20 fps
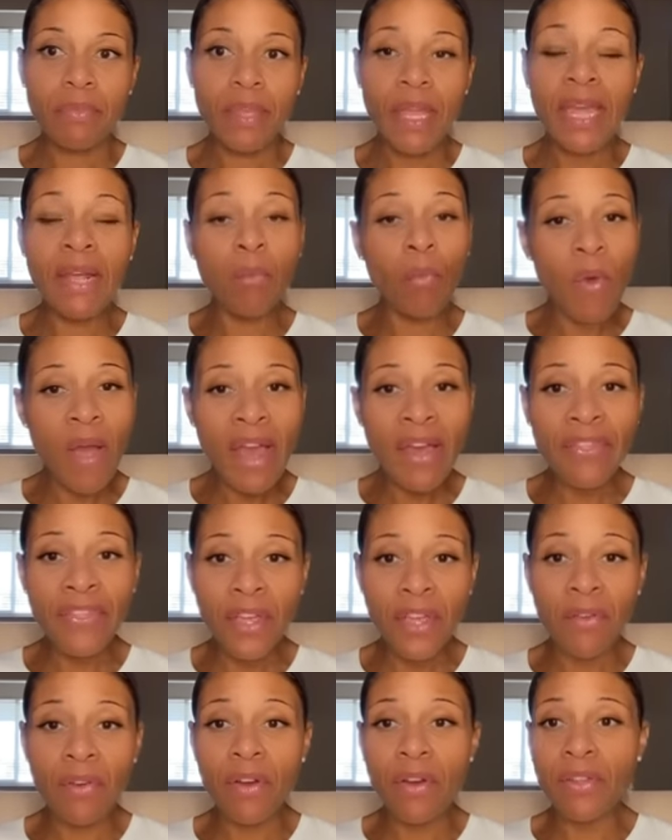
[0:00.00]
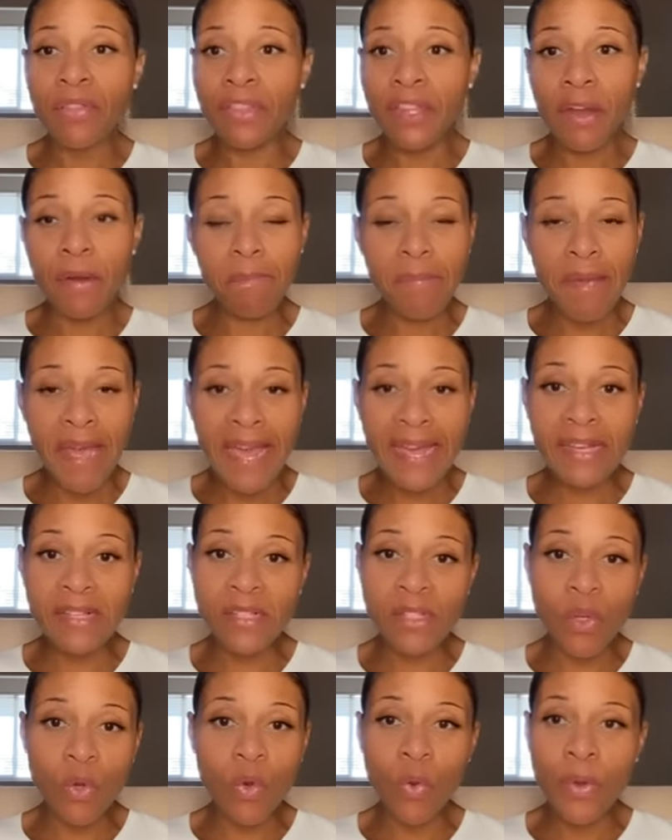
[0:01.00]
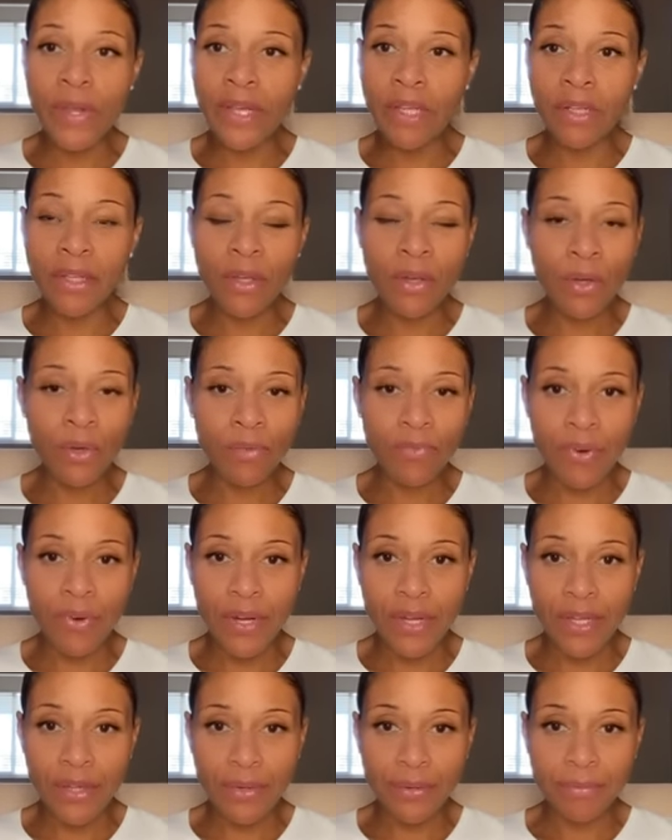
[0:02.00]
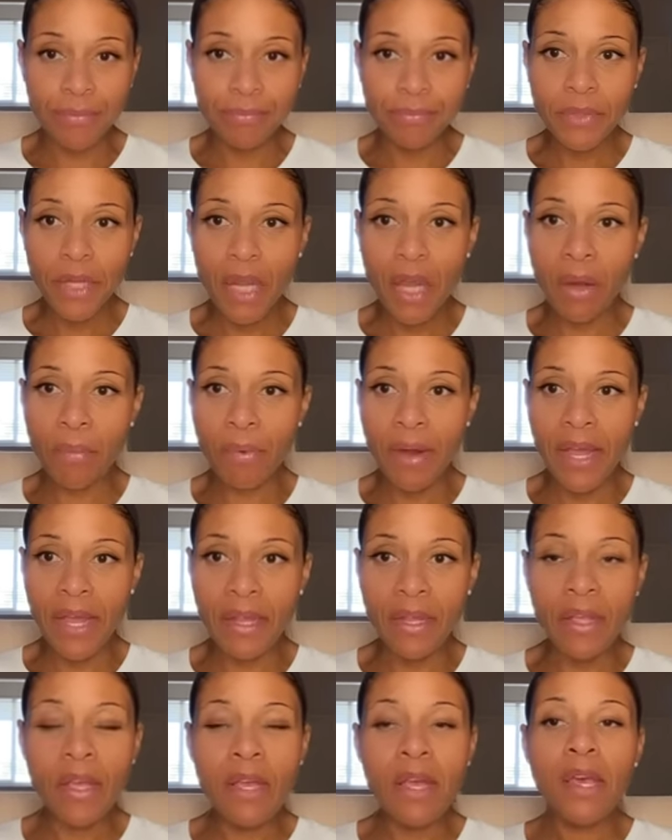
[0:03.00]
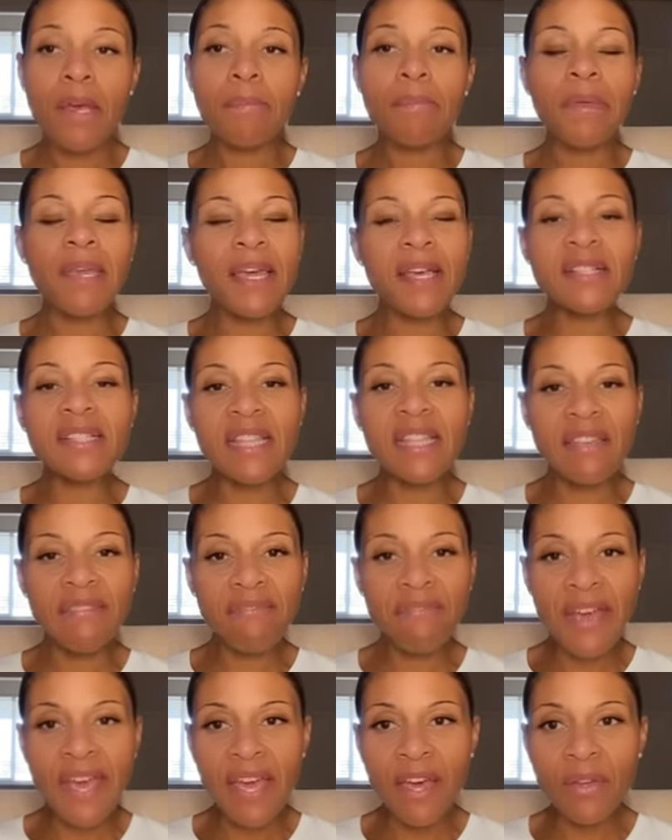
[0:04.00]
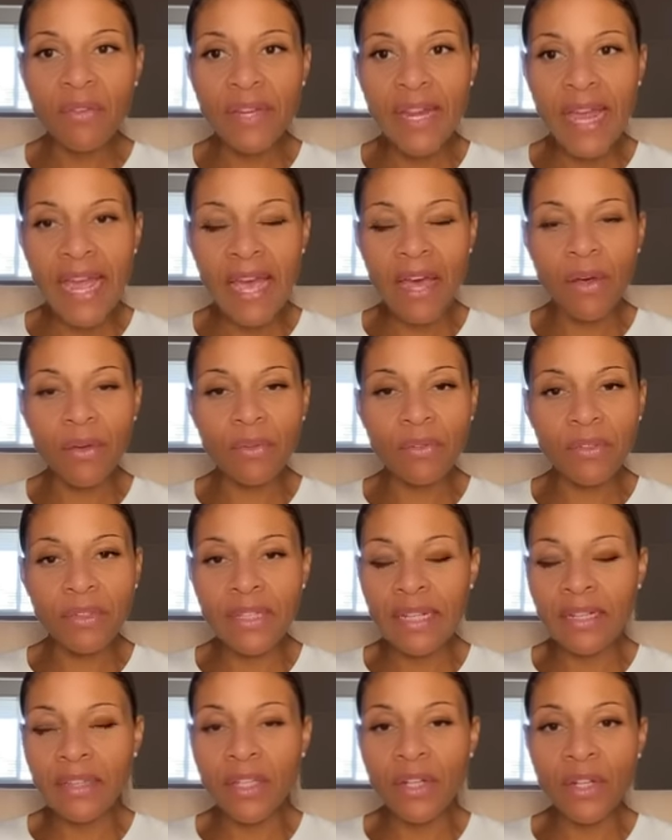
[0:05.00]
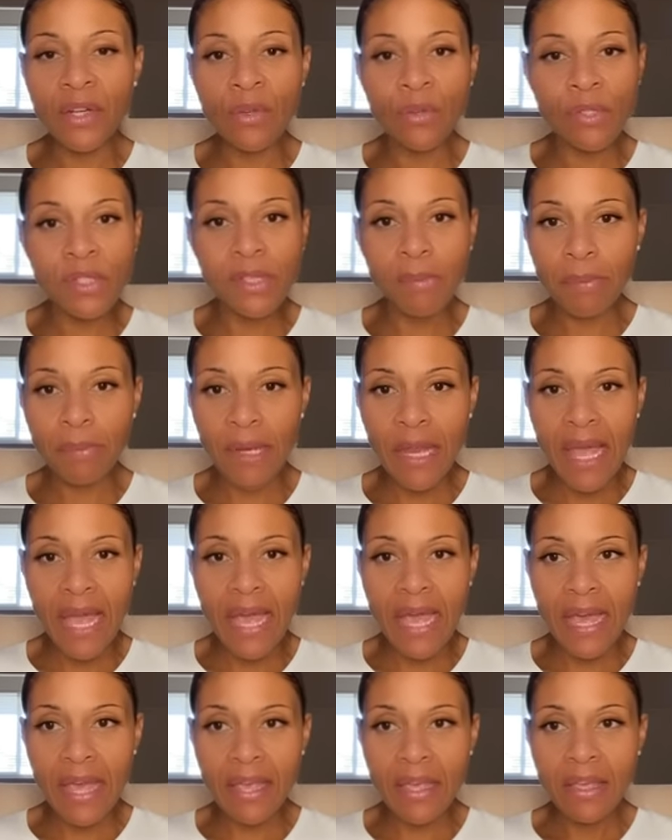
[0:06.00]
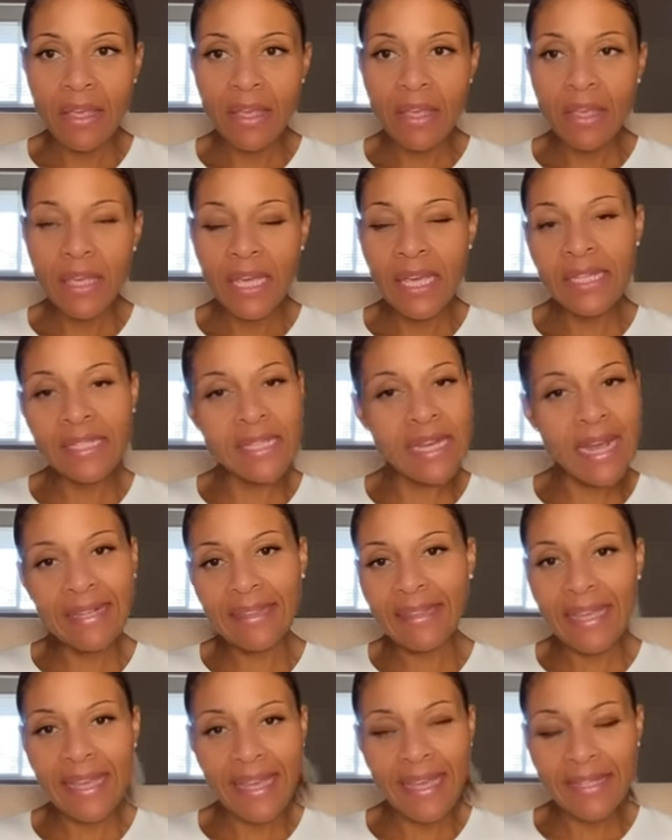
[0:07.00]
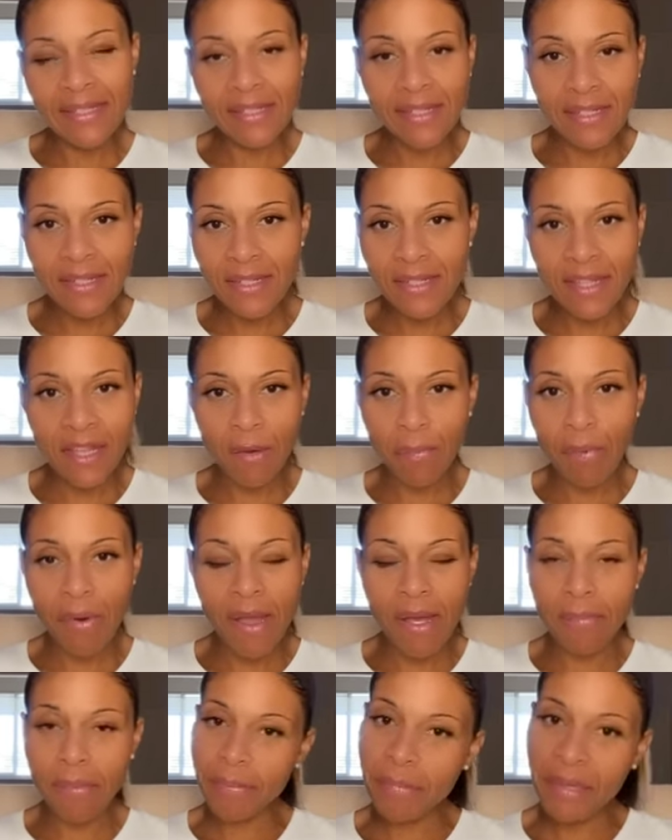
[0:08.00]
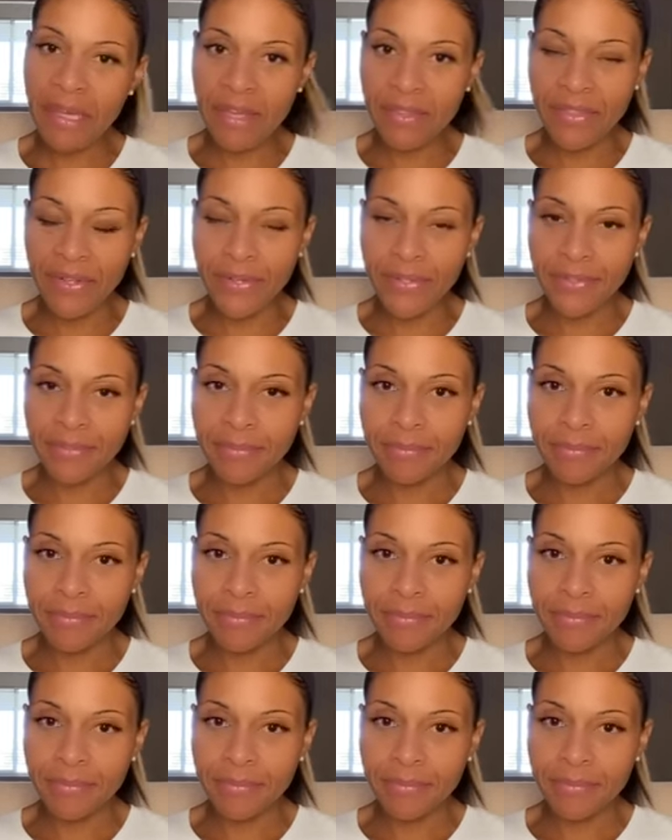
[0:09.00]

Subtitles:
and why they're back so quickly hoovering you, all right? Because they found out that the new supply is not the answer to their problem either.